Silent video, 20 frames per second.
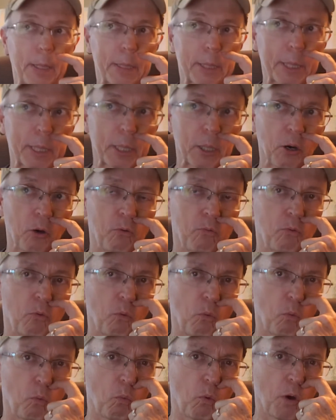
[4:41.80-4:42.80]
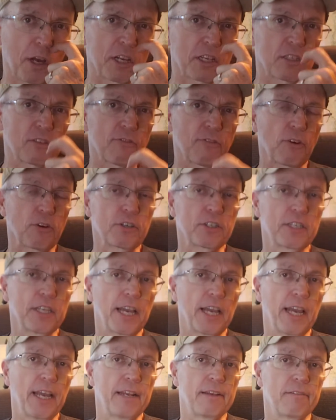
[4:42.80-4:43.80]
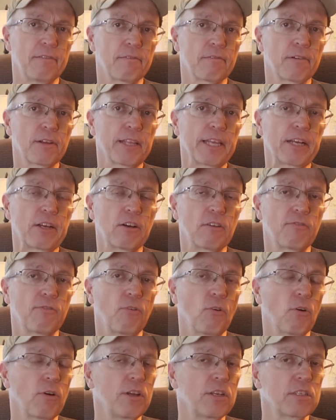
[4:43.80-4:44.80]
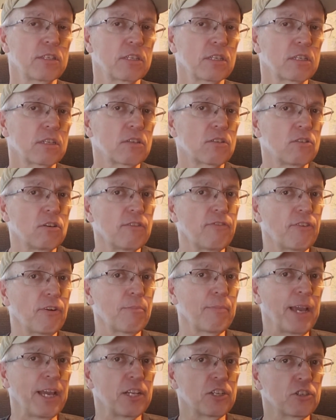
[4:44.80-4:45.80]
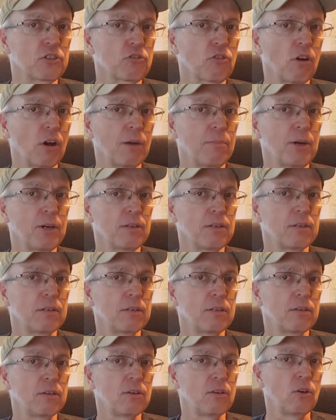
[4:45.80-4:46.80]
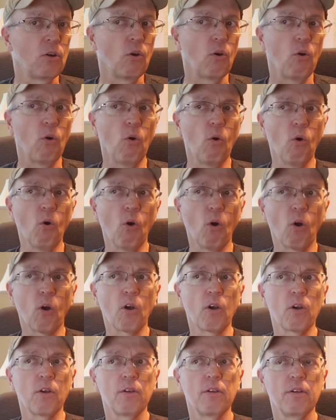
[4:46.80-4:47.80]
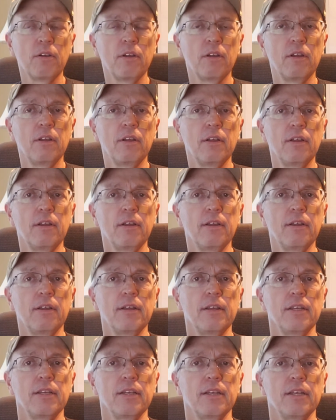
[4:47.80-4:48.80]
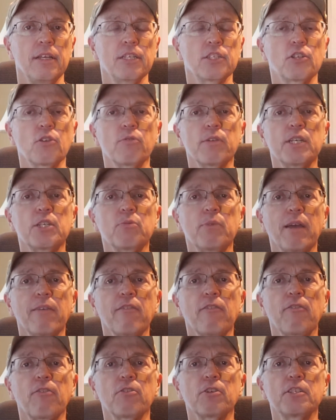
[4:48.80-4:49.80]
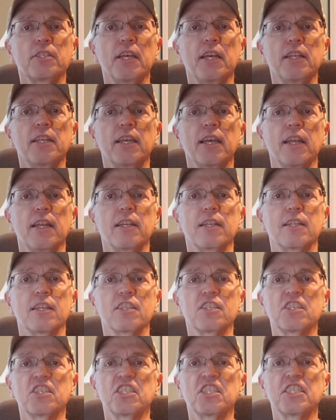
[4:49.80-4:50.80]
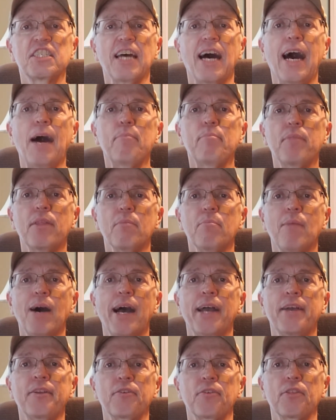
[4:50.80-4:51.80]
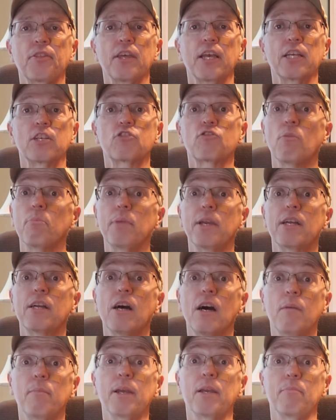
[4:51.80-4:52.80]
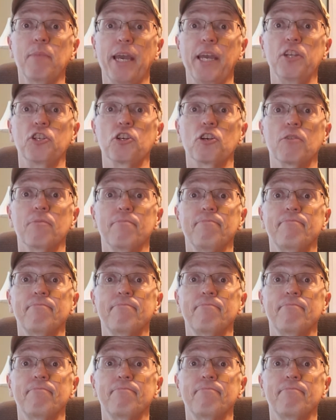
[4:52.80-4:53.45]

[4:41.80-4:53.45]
So what is first aid really good for? Is it good for major trauma? Or is the reason we have a first aid kit to stop the minor things from becoming major?